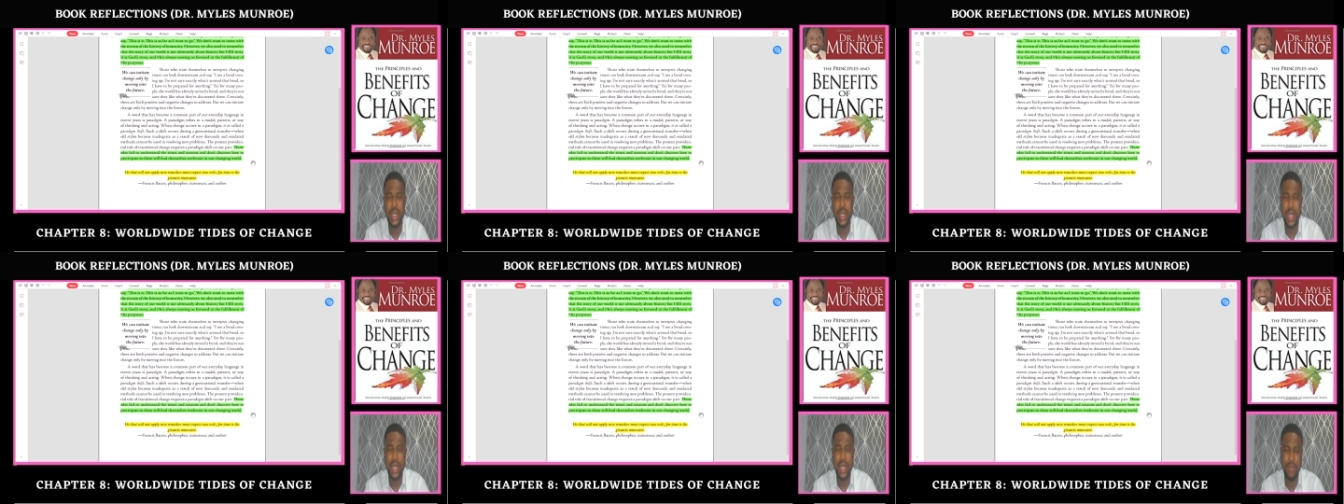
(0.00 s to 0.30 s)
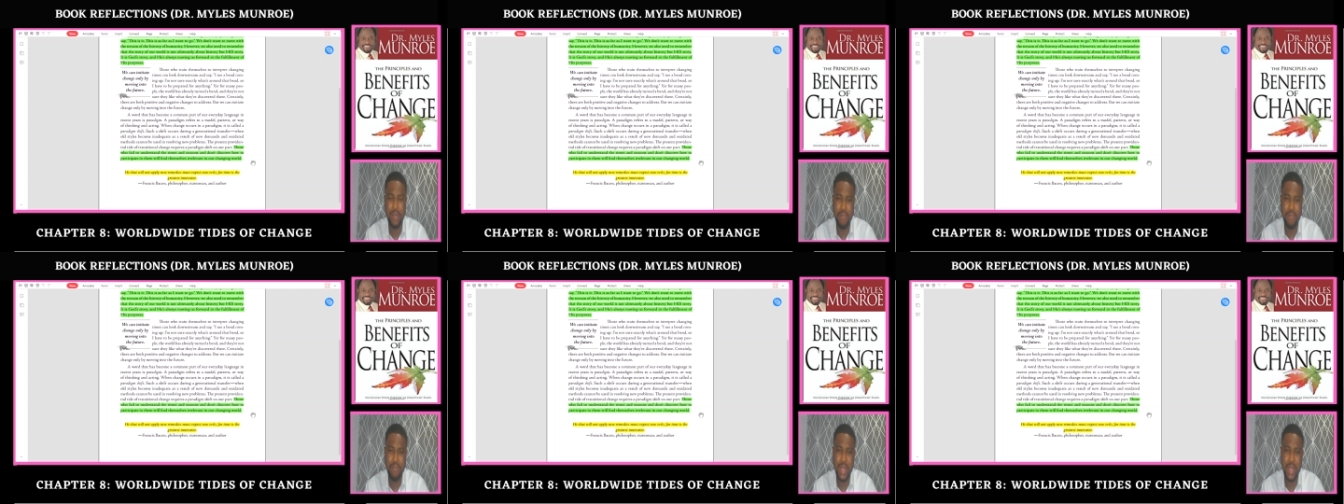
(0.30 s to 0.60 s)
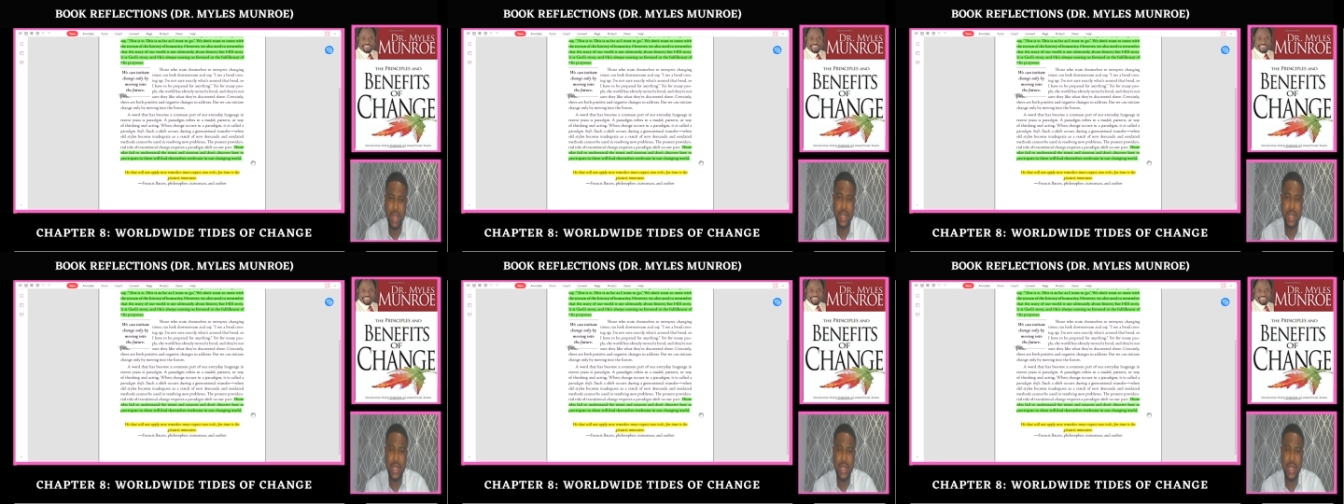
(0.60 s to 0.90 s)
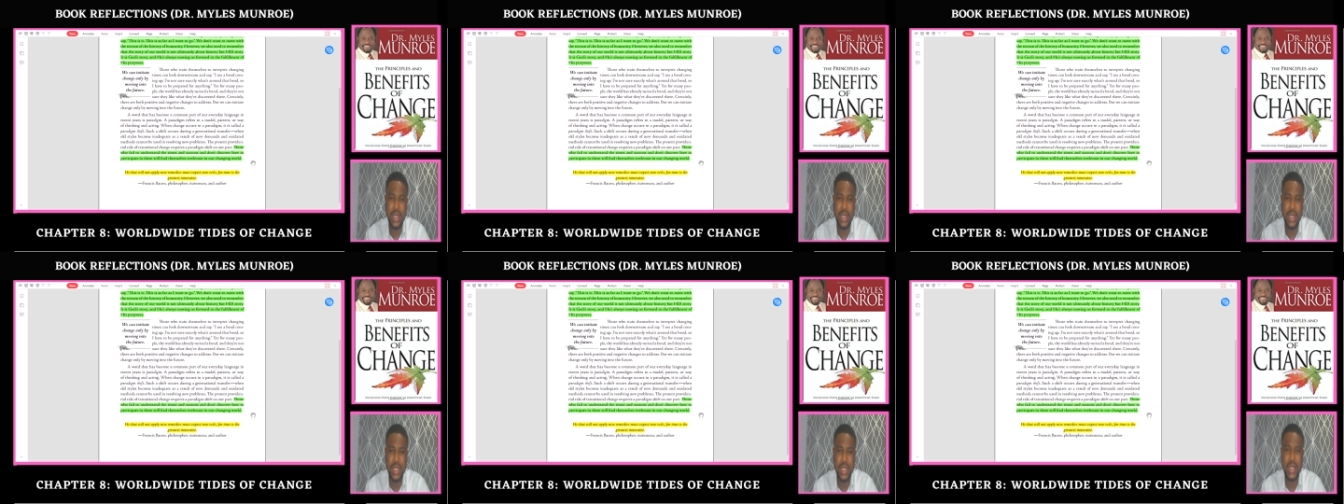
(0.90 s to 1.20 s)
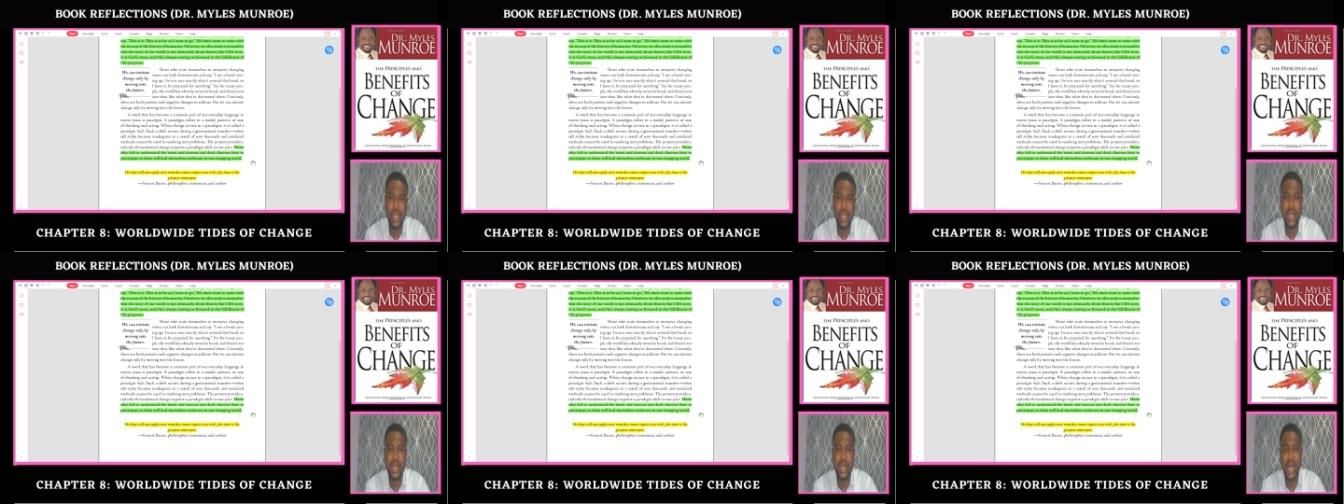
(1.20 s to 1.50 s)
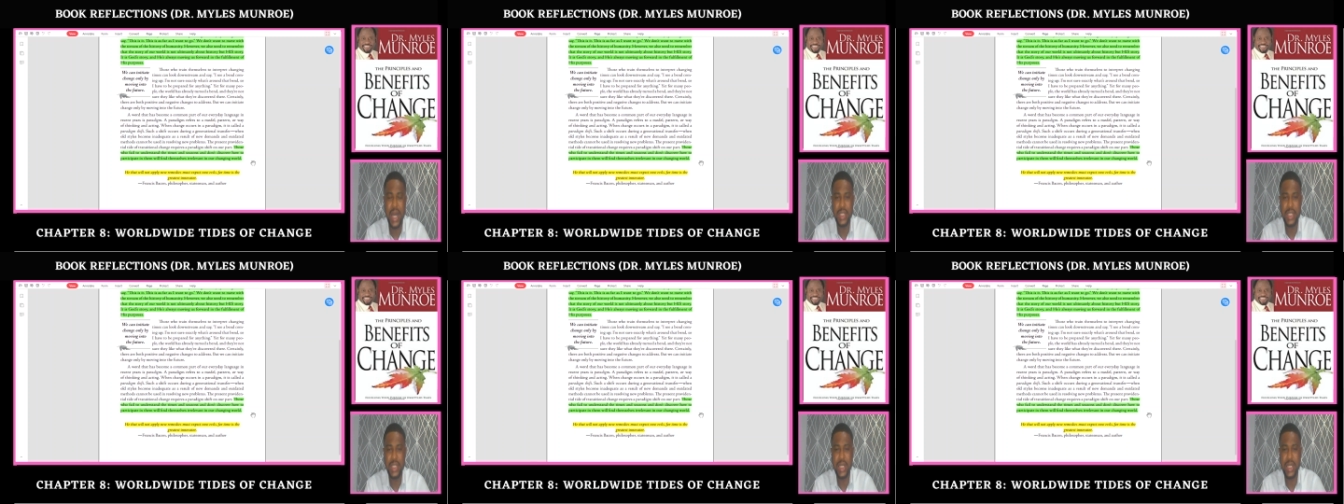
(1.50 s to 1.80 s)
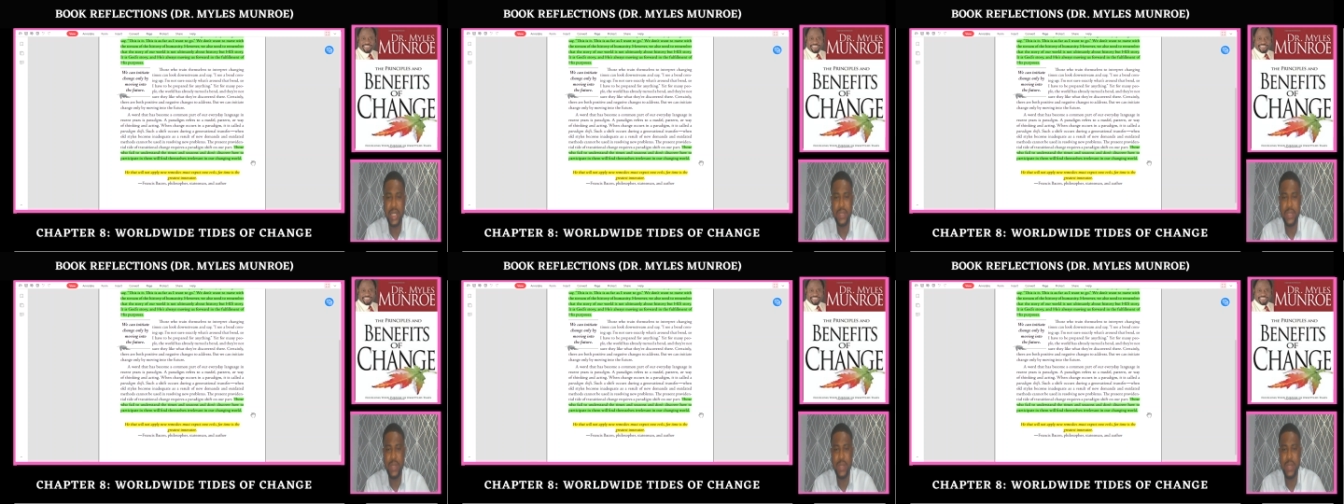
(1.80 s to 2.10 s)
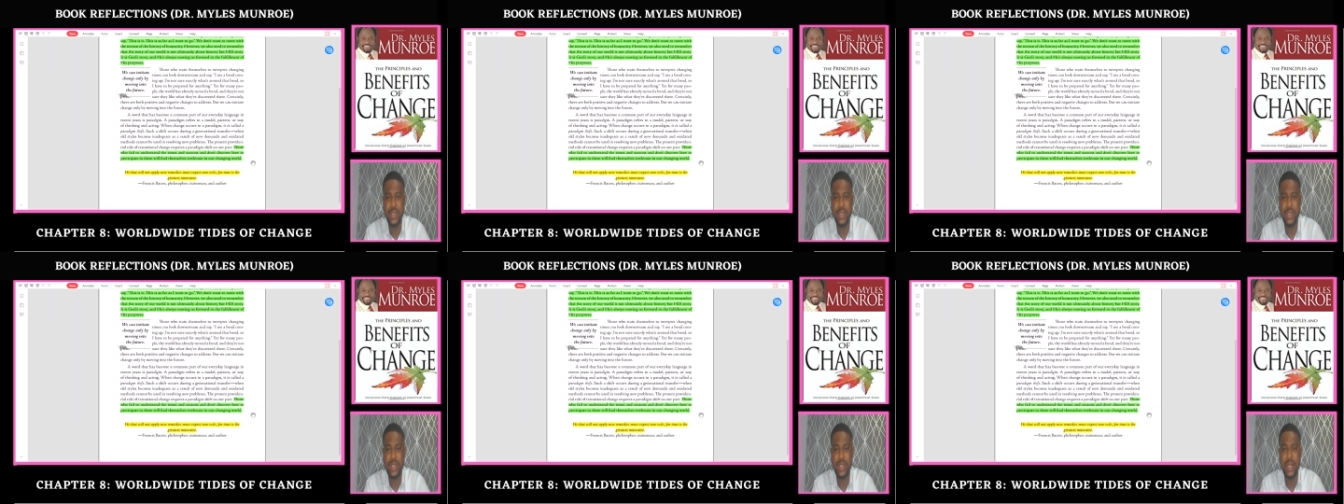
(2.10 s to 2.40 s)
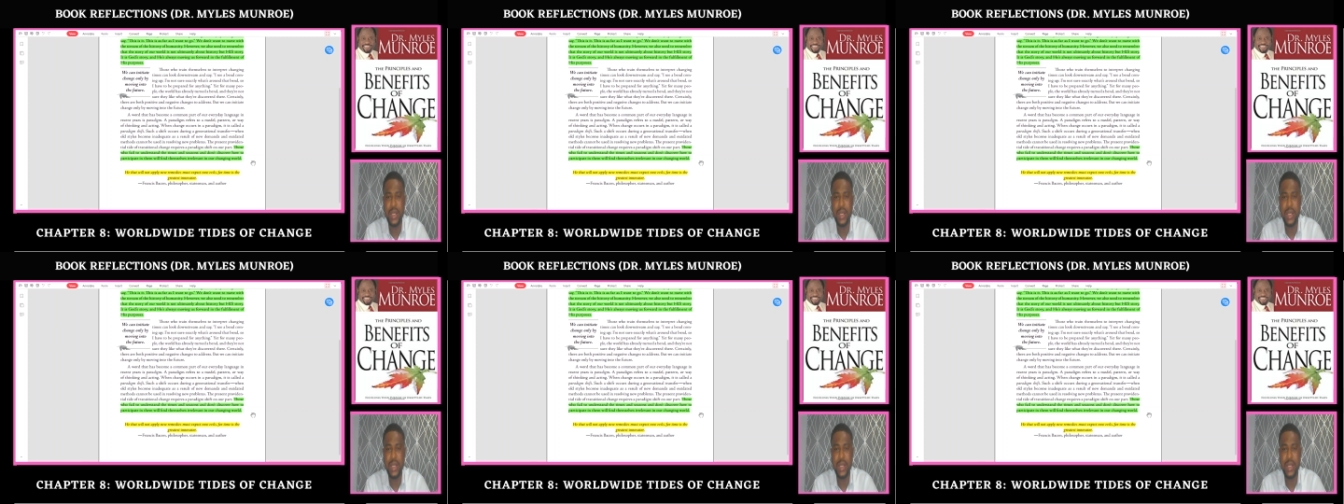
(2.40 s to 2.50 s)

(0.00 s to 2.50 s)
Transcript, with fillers: and make the needed adjustments